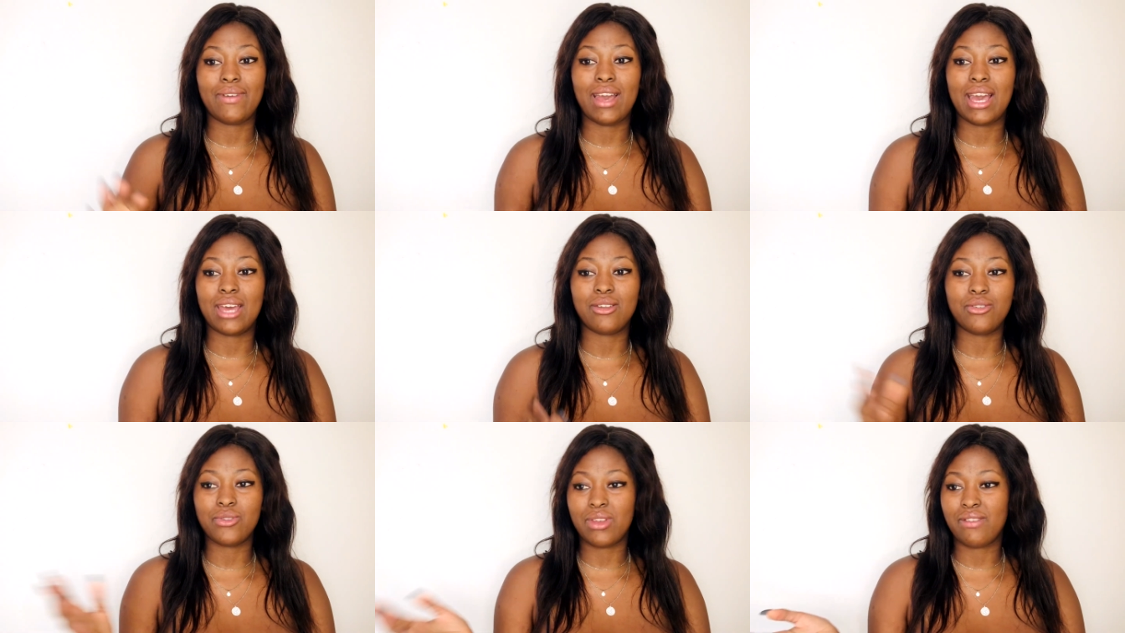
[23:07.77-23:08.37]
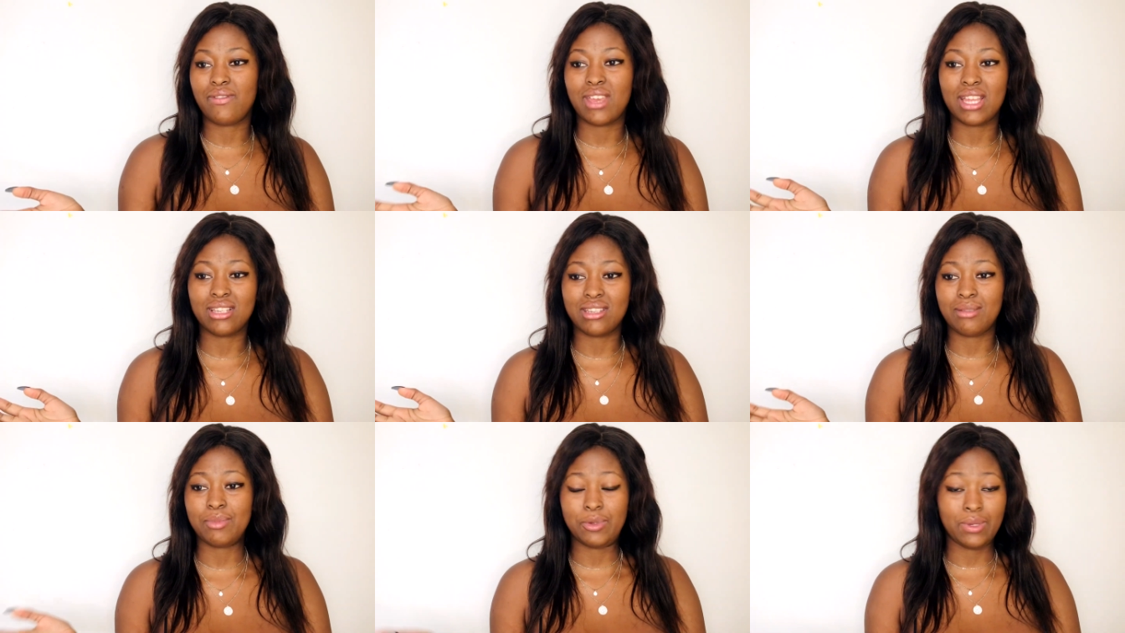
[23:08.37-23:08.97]
I don't know if he
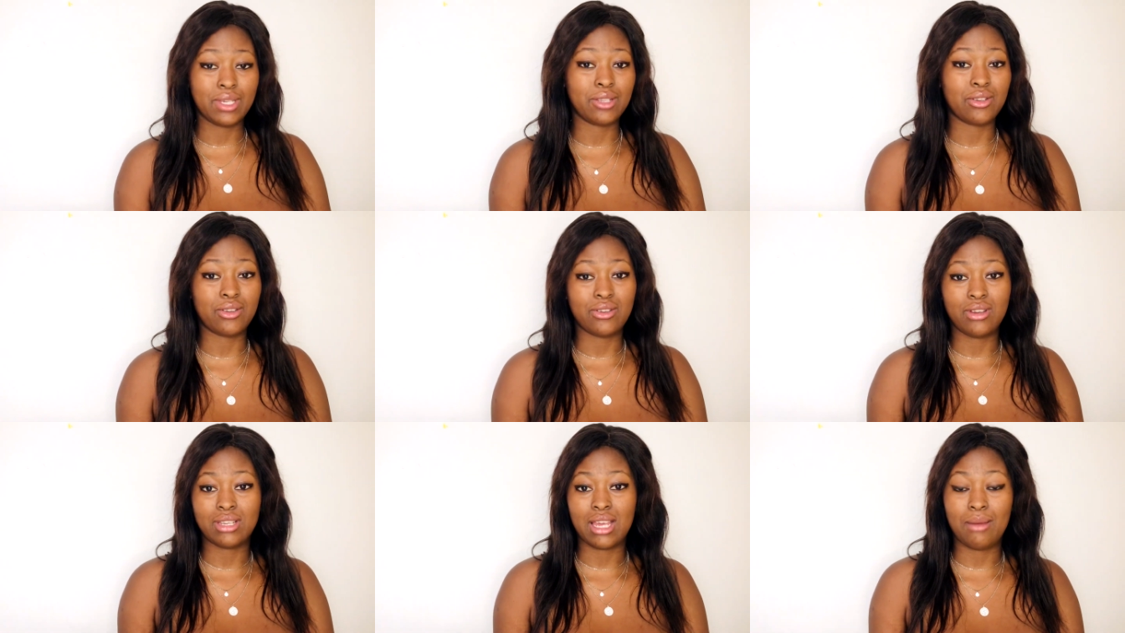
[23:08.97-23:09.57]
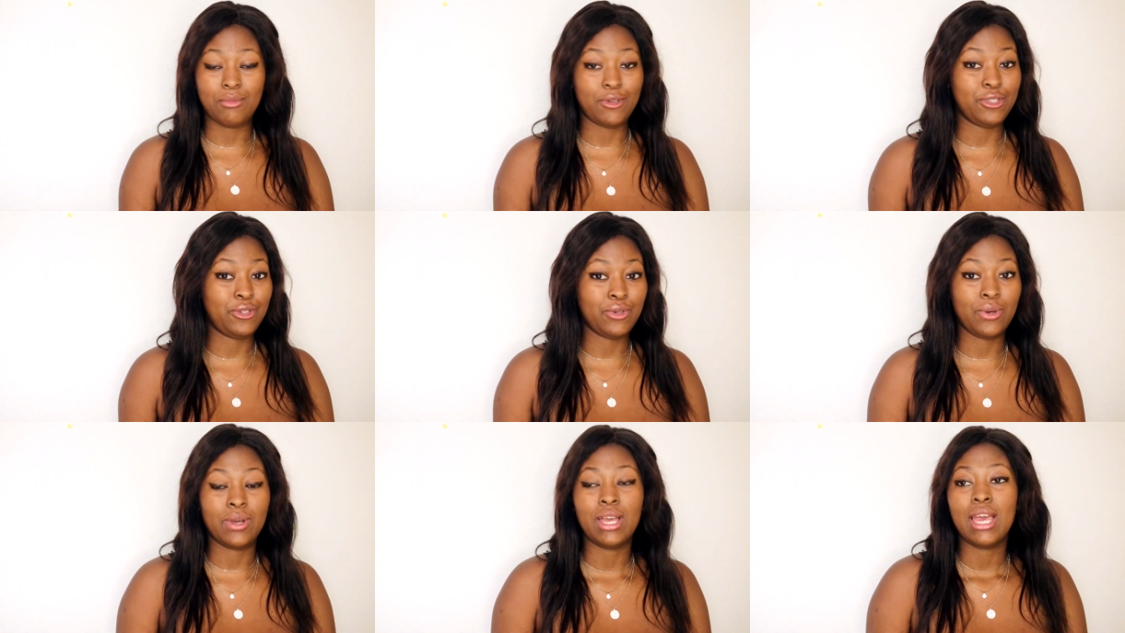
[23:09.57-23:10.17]
ended up doing it or not, I'm not
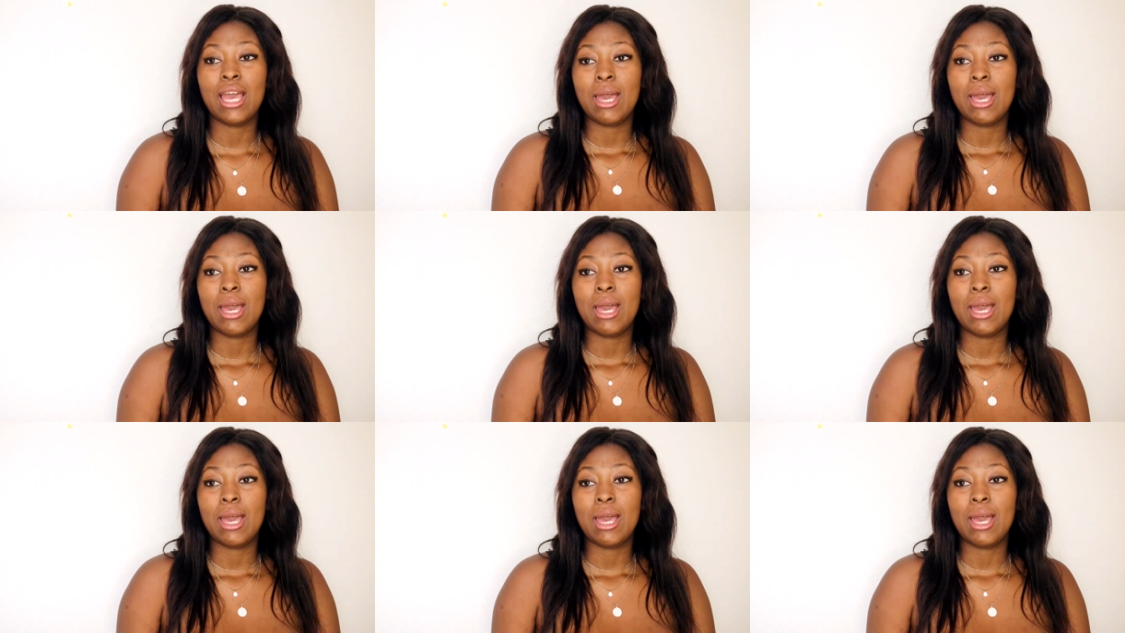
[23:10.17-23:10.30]
sure.